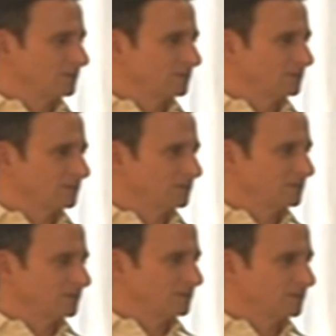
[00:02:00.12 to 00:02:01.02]

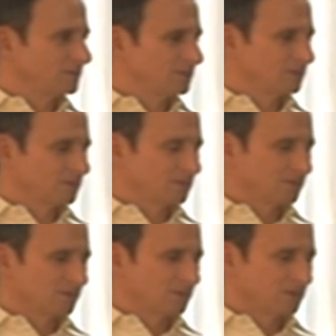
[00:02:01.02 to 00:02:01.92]

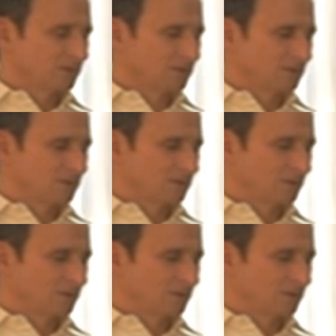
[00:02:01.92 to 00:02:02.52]
(no one is talking)